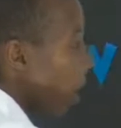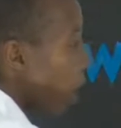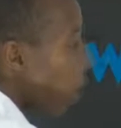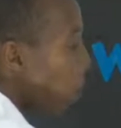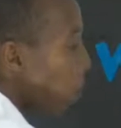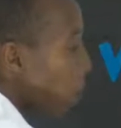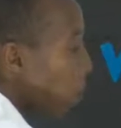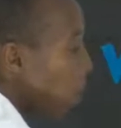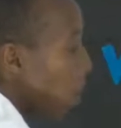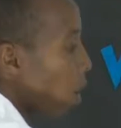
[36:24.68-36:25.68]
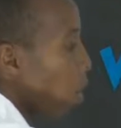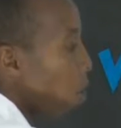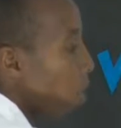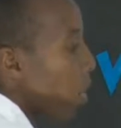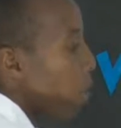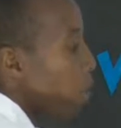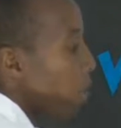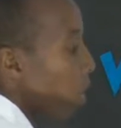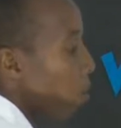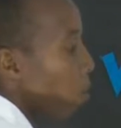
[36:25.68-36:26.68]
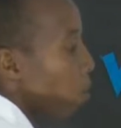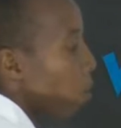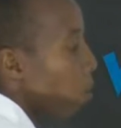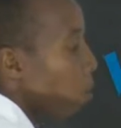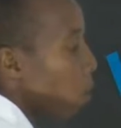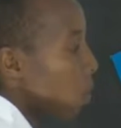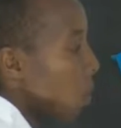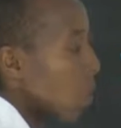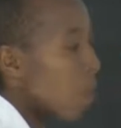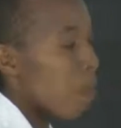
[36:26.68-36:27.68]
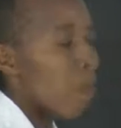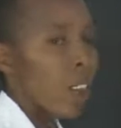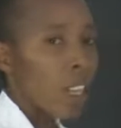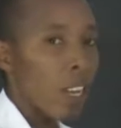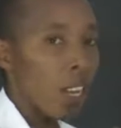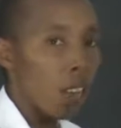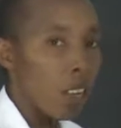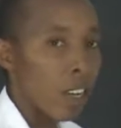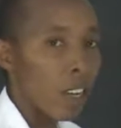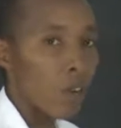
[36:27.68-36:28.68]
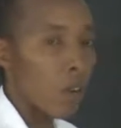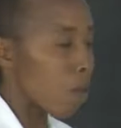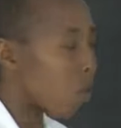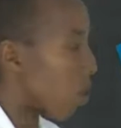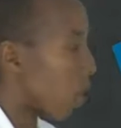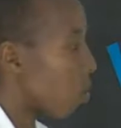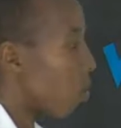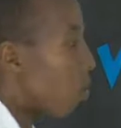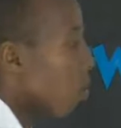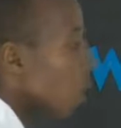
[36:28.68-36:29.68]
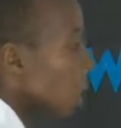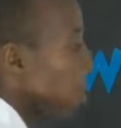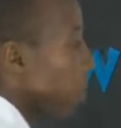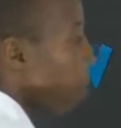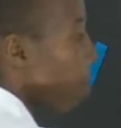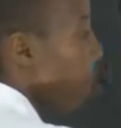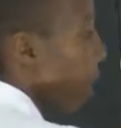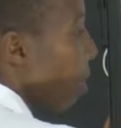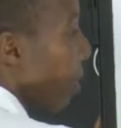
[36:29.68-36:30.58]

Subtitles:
and the ammonia combines with carbon 4 oxide in a series of reactions known as the on-time